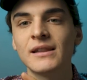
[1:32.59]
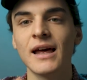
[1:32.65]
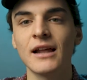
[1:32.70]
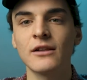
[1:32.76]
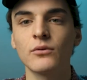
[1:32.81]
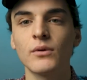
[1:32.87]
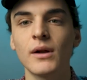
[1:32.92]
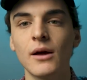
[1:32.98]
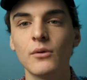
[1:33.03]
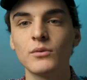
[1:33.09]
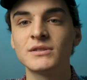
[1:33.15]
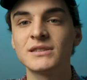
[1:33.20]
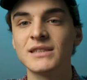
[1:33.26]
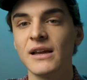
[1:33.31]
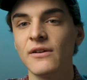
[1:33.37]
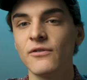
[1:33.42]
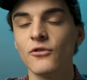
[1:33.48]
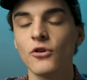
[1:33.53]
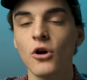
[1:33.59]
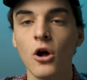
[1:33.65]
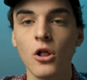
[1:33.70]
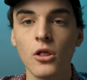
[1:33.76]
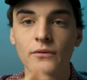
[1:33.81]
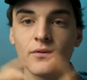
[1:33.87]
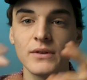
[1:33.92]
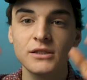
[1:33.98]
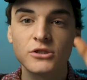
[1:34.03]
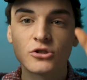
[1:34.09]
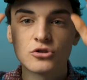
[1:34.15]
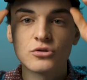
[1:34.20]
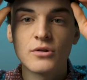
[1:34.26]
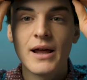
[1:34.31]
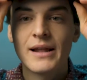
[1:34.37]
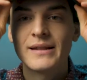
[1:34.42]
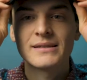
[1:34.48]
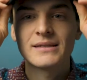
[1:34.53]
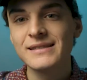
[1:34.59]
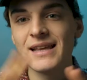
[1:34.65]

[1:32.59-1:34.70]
That's what I would say for all of these trends.